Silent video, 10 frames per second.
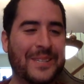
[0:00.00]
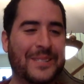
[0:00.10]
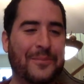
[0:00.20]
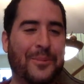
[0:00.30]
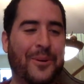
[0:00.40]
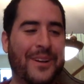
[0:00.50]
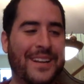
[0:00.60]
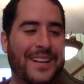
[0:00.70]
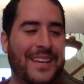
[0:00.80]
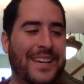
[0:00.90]

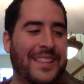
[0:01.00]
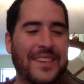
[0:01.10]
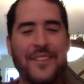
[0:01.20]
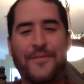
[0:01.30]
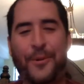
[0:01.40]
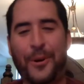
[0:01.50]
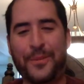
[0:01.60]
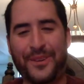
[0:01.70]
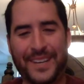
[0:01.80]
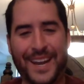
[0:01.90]
supported the
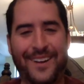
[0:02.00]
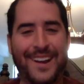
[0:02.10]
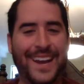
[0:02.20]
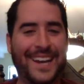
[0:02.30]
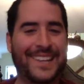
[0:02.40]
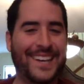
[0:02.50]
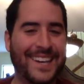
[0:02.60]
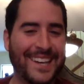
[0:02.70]
Affordable Care Act.